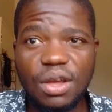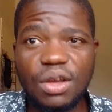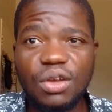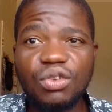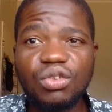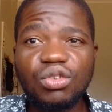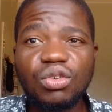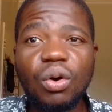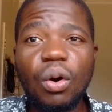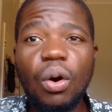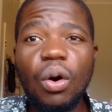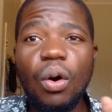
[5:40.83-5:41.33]

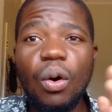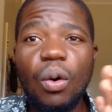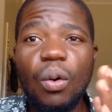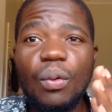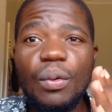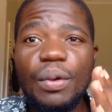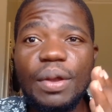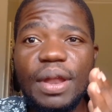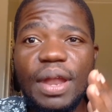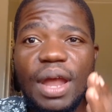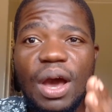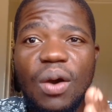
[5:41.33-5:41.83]
So
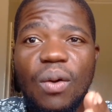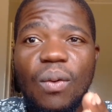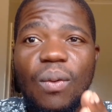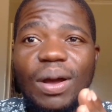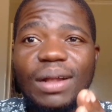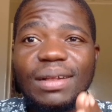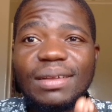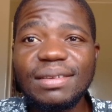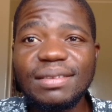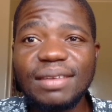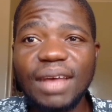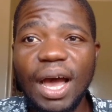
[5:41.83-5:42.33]
now
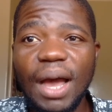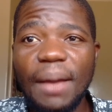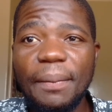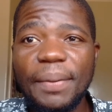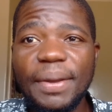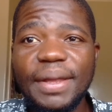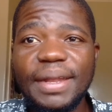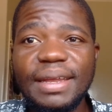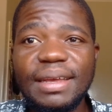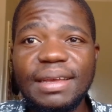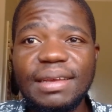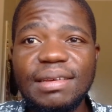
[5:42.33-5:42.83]
what is
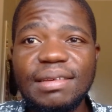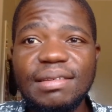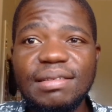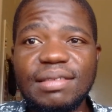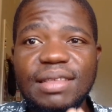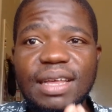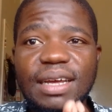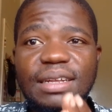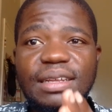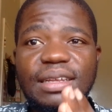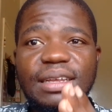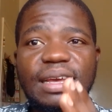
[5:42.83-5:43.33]
happening is
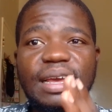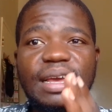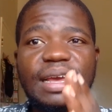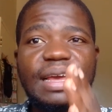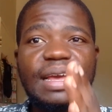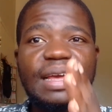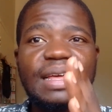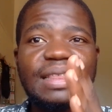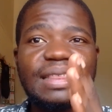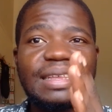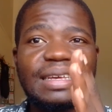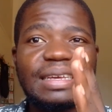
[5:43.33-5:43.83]
that
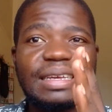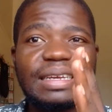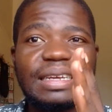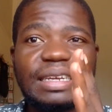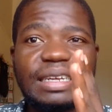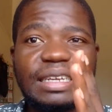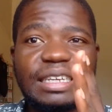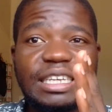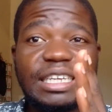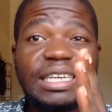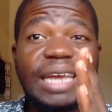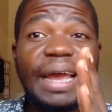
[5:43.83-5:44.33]

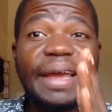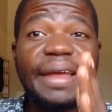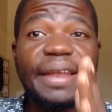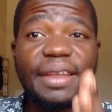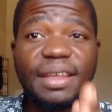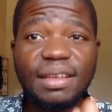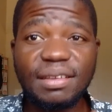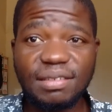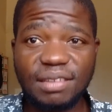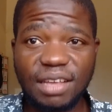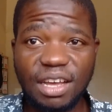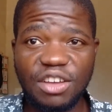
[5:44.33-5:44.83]
the
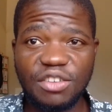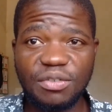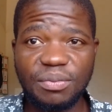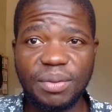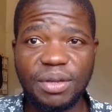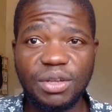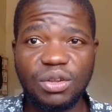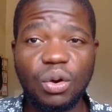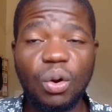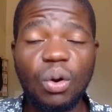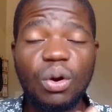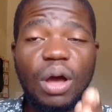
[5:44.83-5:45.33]
Chinese
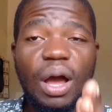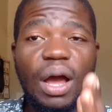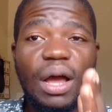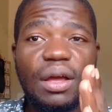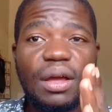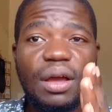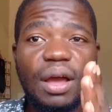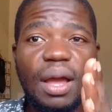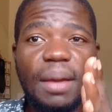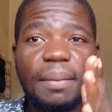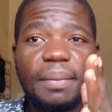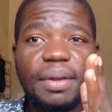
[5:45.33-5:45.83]
government, or
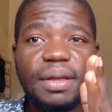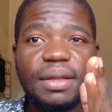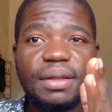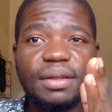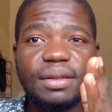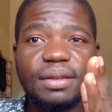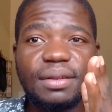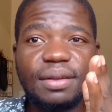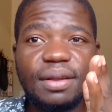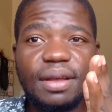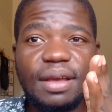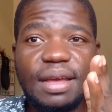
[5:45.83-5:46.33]
I
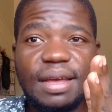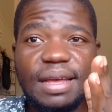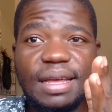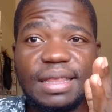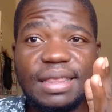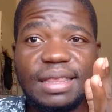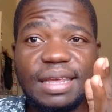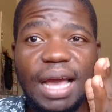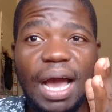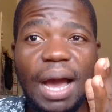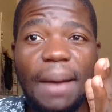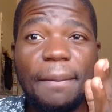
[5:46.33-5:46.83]
mean
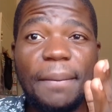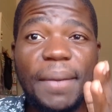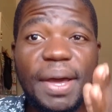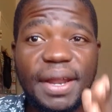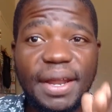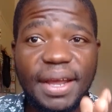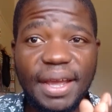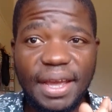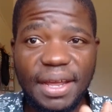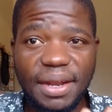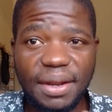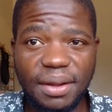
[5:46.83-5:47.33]
the
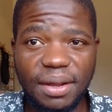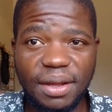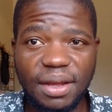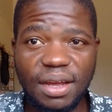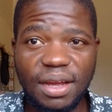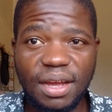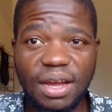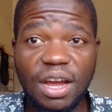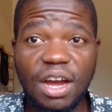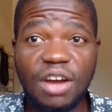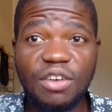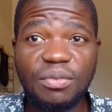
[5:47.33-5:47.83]
American
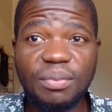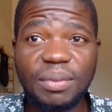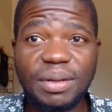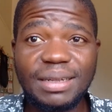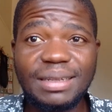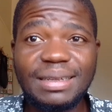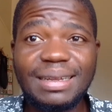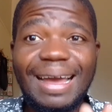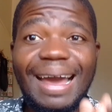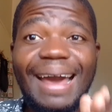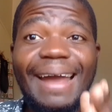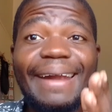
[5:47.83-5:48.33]

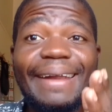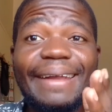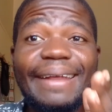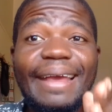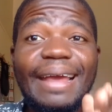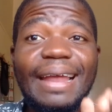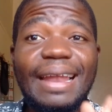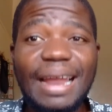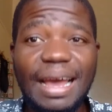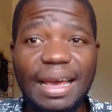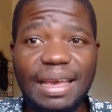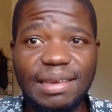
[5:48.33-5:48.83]
government,
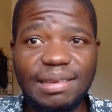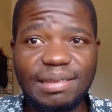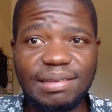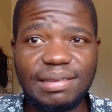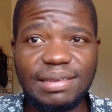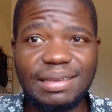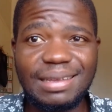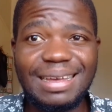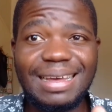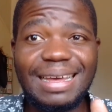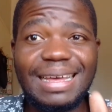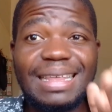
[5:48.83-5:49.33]

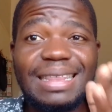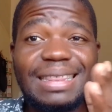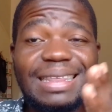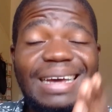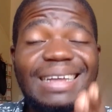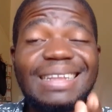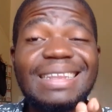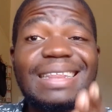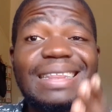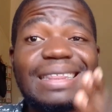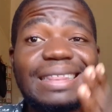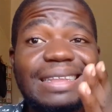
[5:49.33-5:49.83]
realized
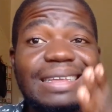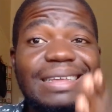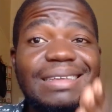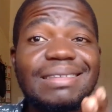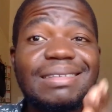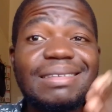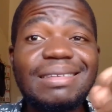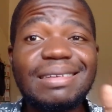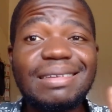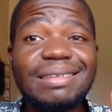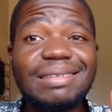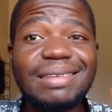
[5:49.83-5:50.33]
that
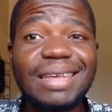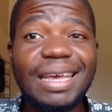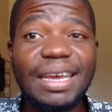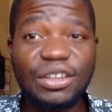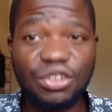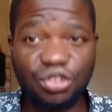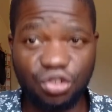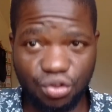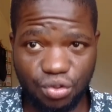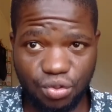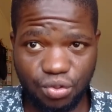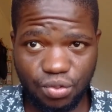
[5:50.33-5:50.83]
this is a
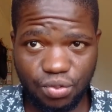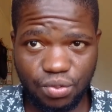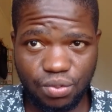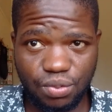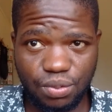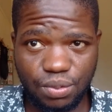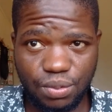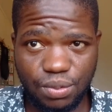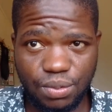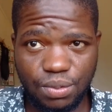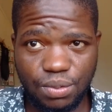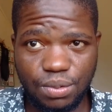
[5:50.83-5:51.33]
tool.
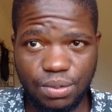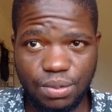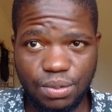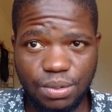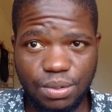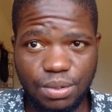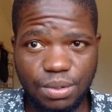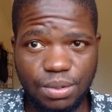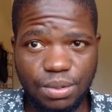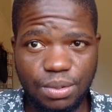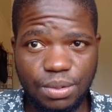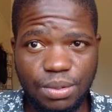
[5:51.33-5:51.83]

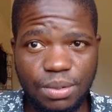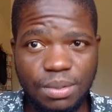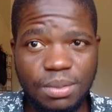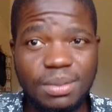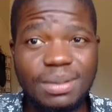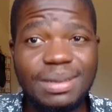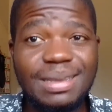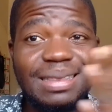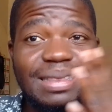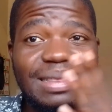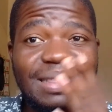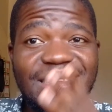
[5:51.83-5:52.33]

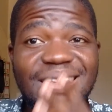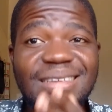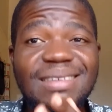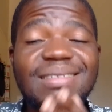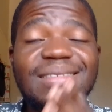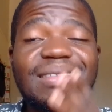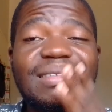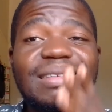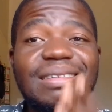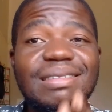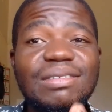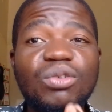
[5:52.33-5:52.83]

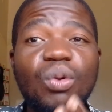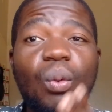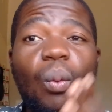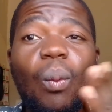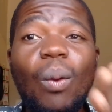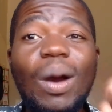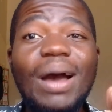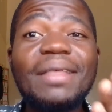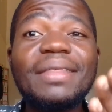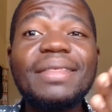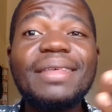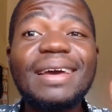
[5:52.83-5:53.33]
This is
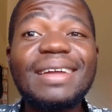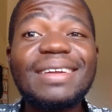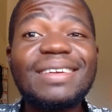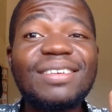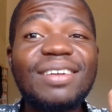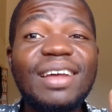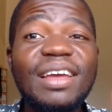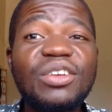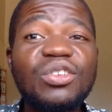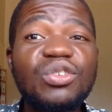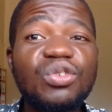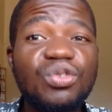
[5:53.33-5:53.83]
what they're
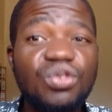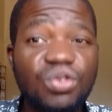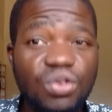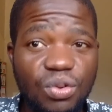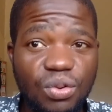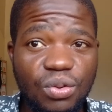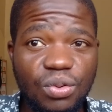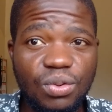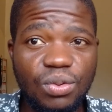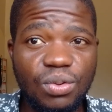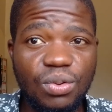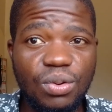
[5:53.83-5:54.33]
trying to
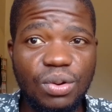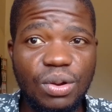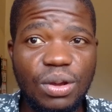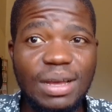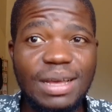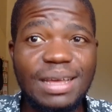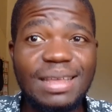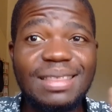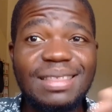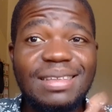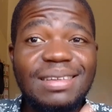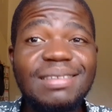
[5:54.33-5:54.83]
do.
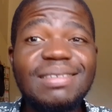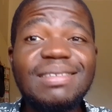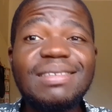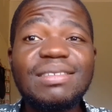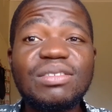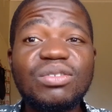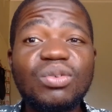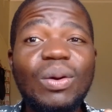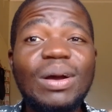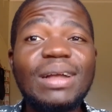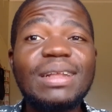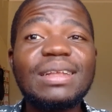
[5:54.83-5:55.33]
This
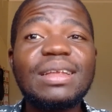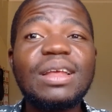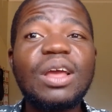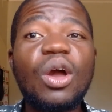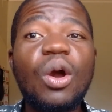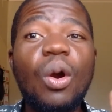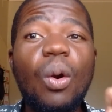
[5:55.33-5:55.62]
is what